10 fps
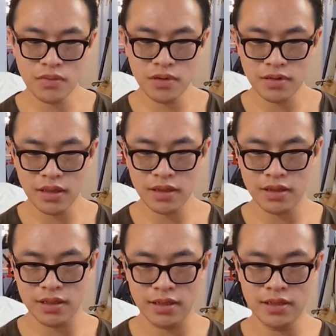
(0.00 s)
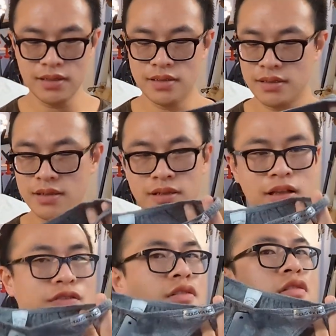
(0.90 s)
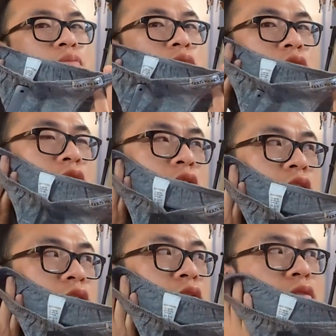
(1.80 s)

one looks like this. That's your super like